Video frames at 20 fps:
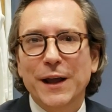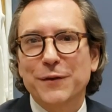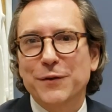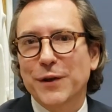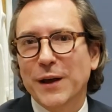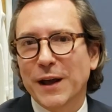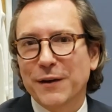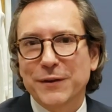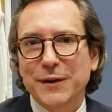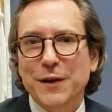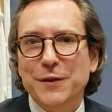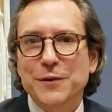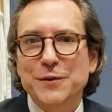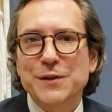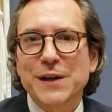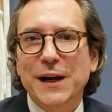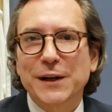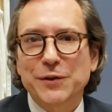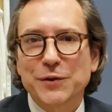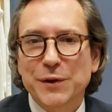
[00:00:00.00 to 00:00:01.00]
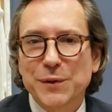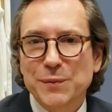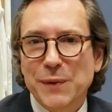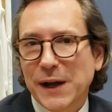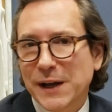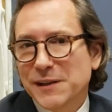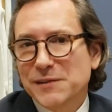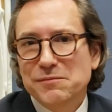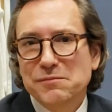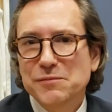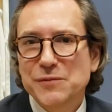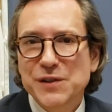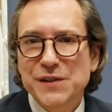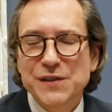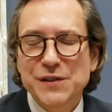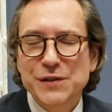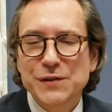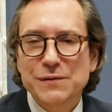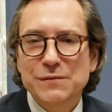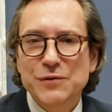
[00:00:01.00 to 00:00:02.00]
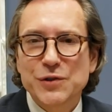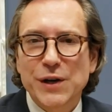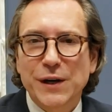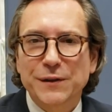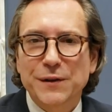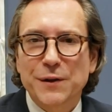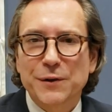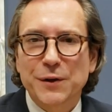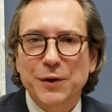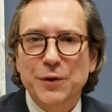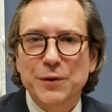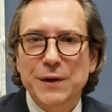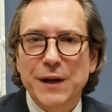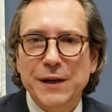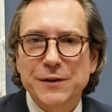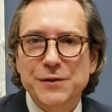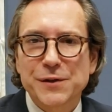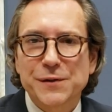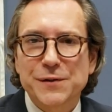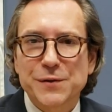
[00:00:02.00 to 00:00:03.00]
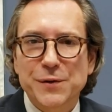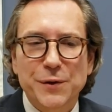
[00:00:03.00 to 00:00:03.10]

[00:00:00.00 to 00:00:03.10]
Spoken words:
have another doctor in mind, just check their credentials.